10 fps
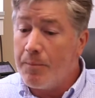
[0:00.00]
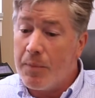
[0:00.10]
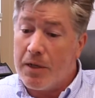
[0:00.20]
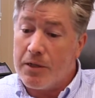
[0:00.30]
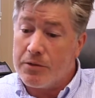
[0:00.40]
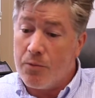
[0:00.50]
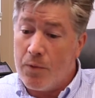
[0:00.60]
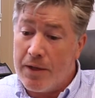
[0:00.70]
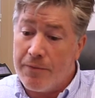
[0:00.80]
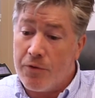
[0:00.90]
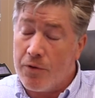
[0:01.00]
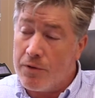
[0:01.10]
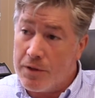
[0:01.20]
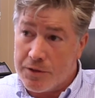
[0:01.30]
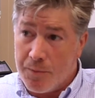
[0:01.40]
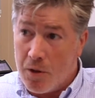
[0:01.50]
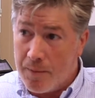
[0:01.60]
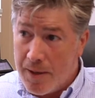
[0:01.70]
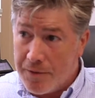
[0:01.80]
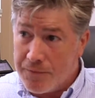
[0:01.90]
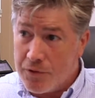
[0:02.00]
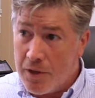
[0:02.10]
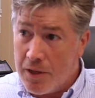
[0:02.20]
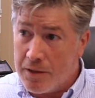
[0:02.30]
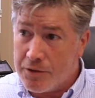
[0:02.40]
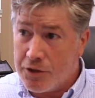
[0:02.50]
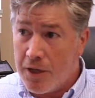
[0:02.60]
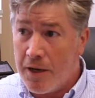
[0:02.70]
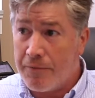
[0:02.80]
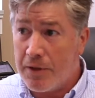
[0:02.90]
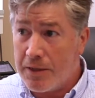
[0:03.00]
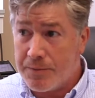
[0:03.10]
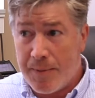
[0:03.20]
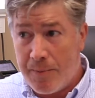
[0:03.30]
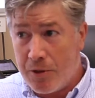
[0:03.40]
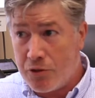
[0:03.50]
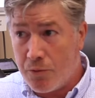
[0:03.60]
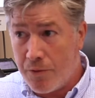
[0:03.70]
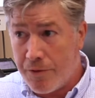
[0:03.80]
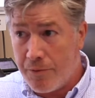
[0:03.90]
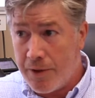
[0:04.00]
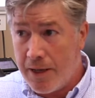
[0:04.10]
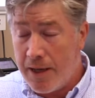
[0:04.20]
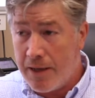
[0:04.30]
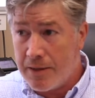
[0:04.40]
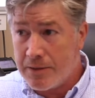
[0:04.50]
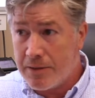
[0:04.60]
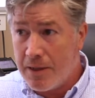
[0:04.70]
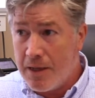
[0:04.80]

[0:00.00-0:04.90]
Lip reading: because we give her a small amount of drug, she ovulates maybe 2 or 3 eggs,